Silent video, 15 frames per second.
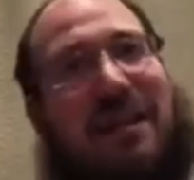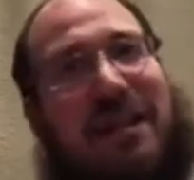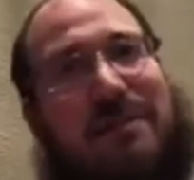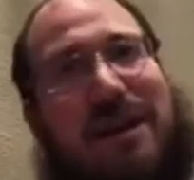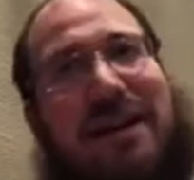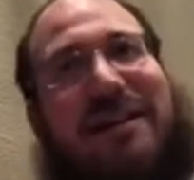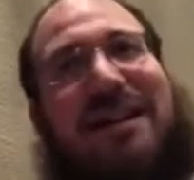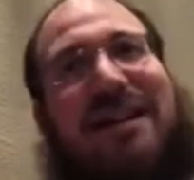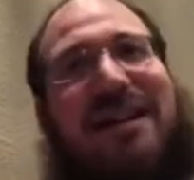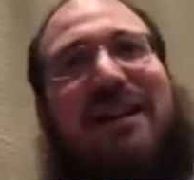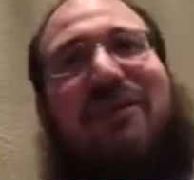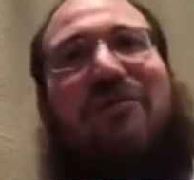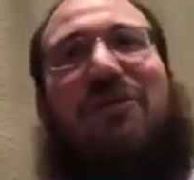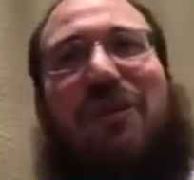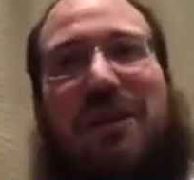about it, and
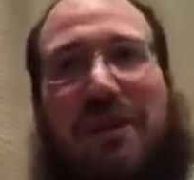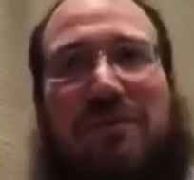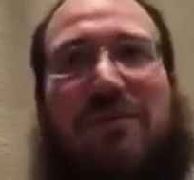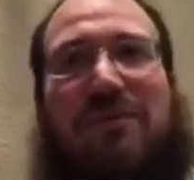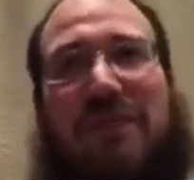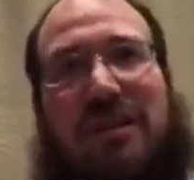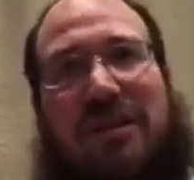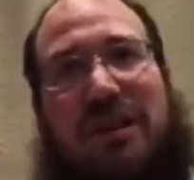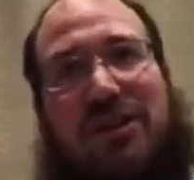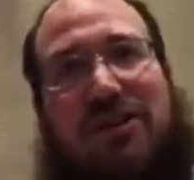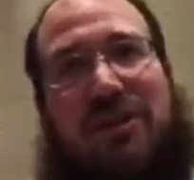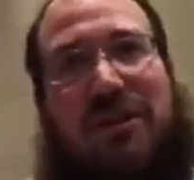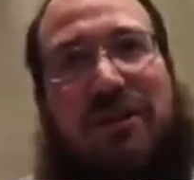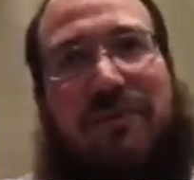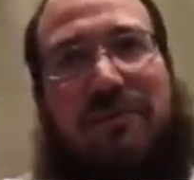therefore you come to a realization.
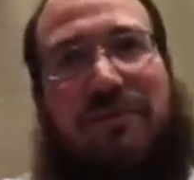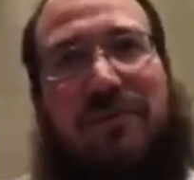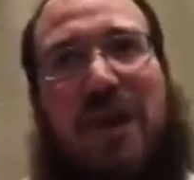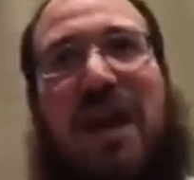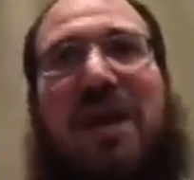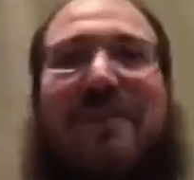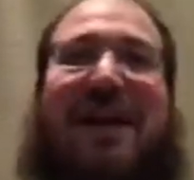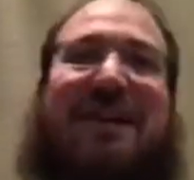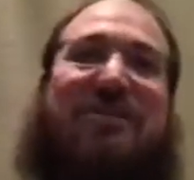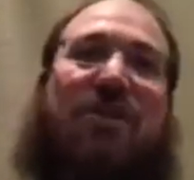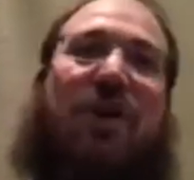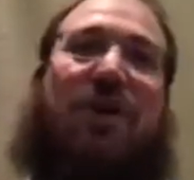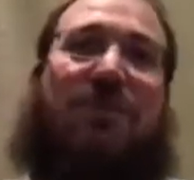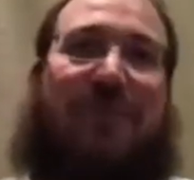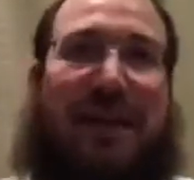That's
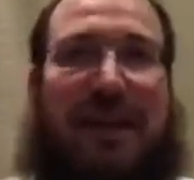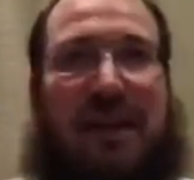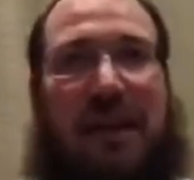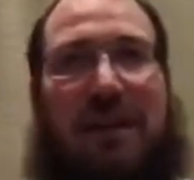called Binah.